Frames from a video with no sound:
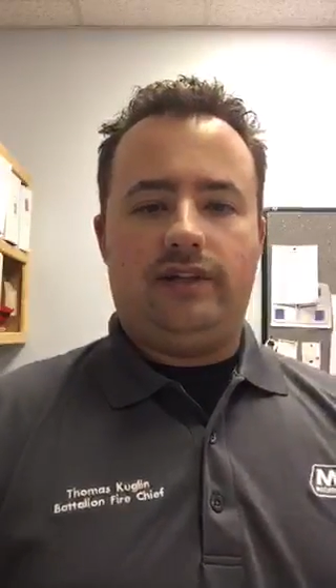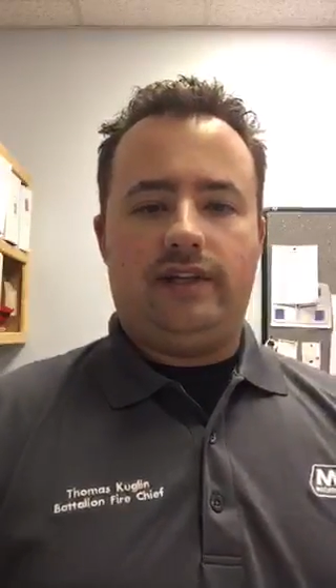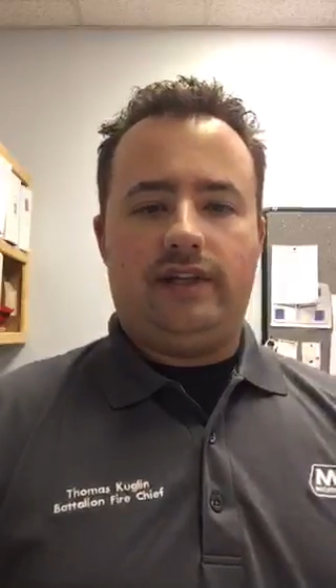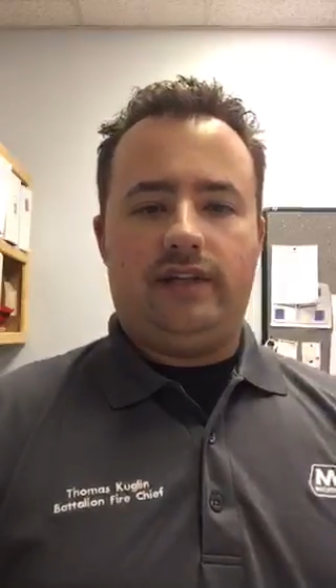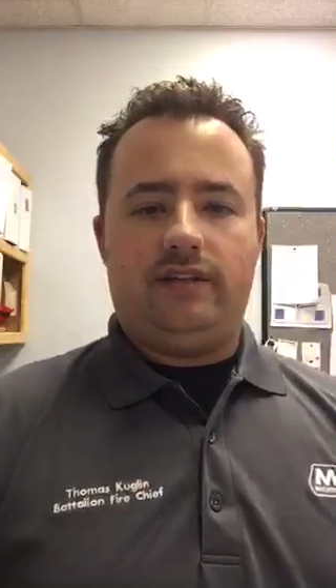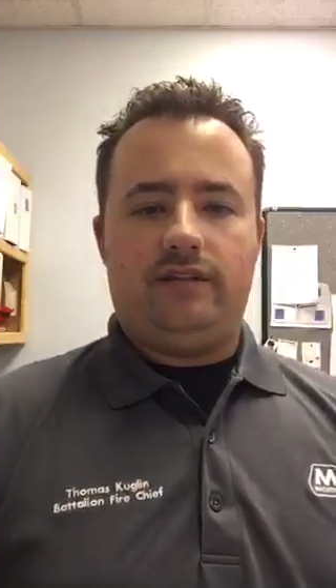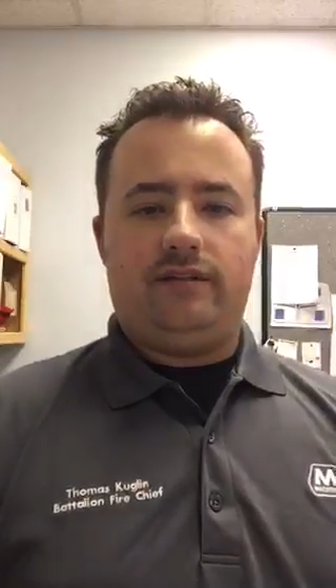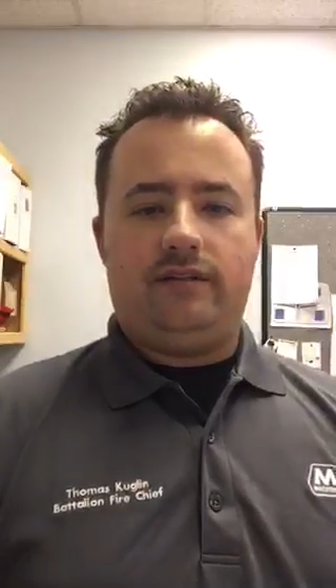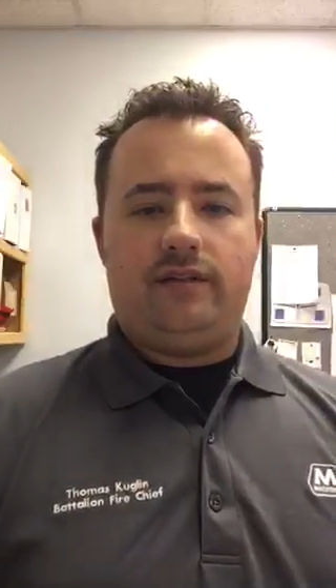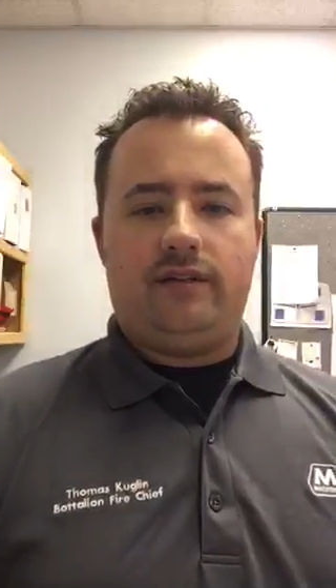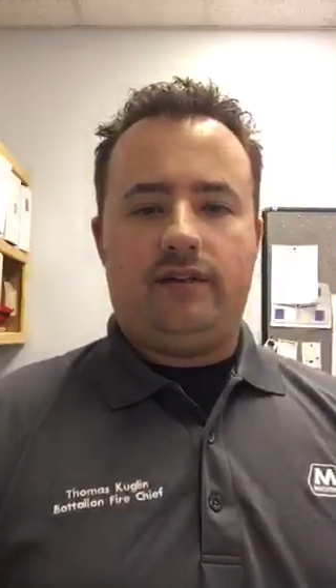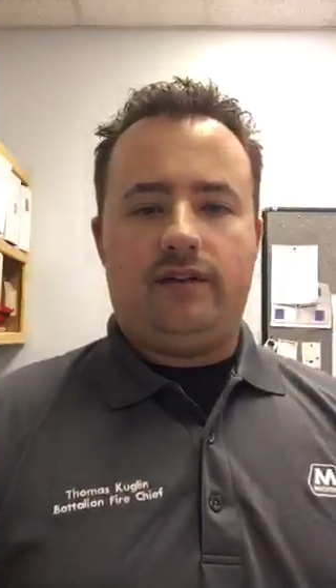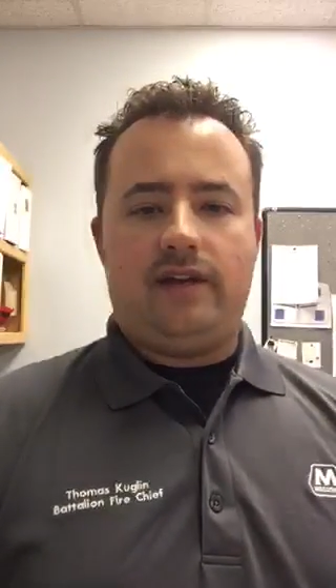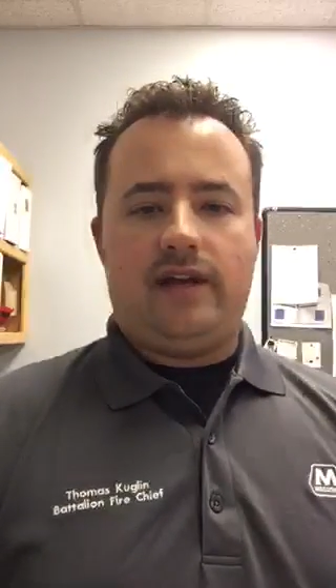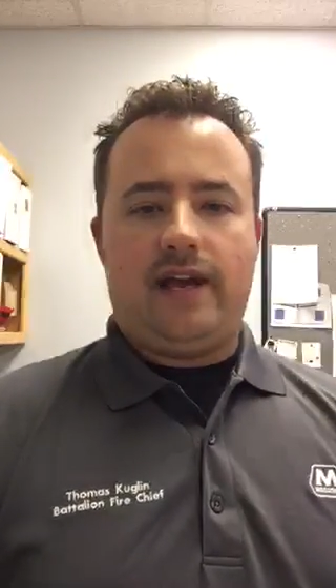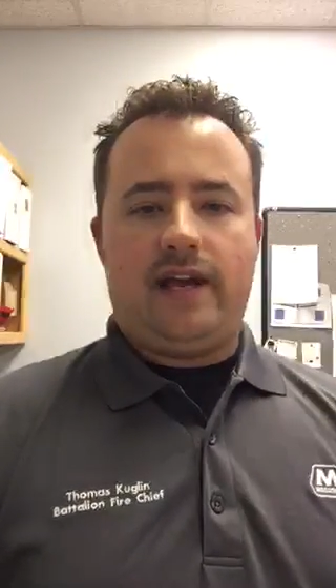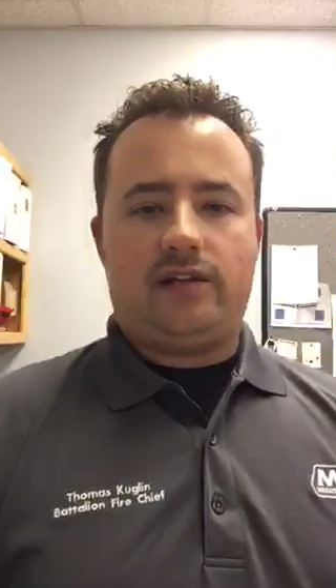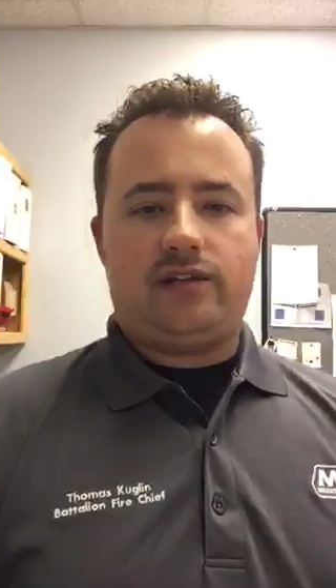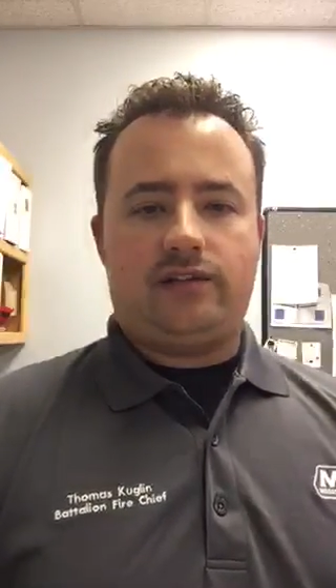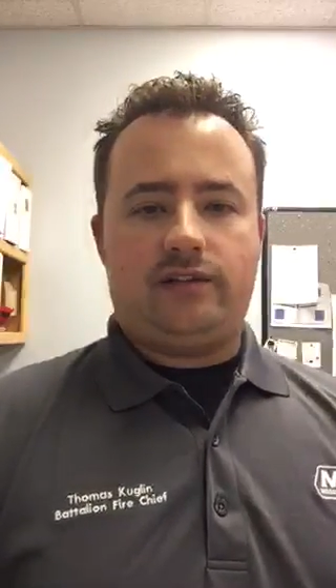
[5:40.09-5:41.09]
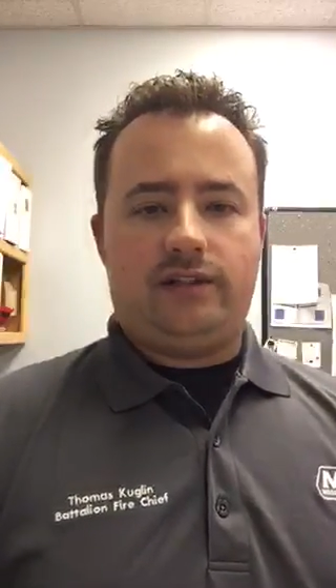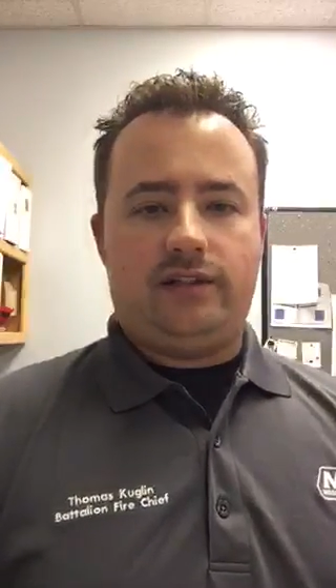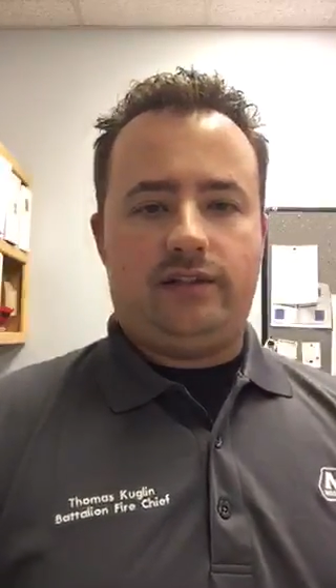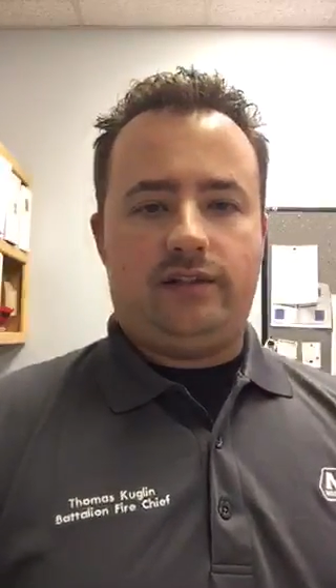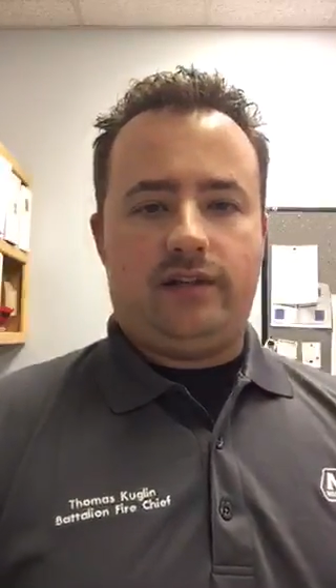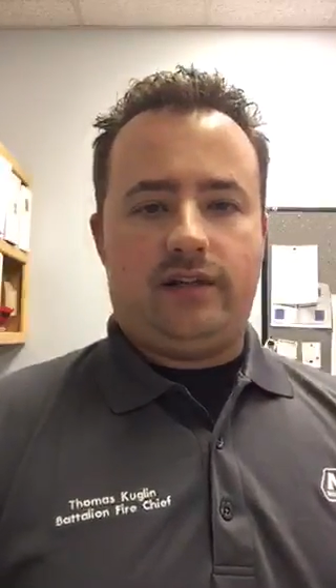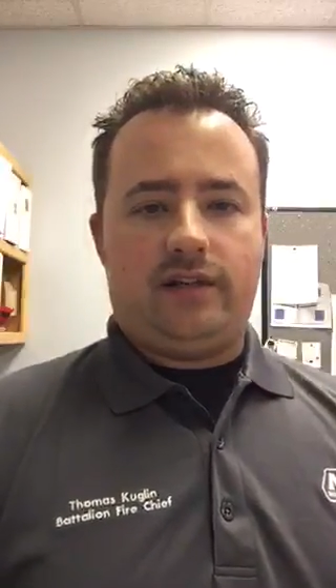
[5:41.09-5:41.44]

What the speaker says: then actually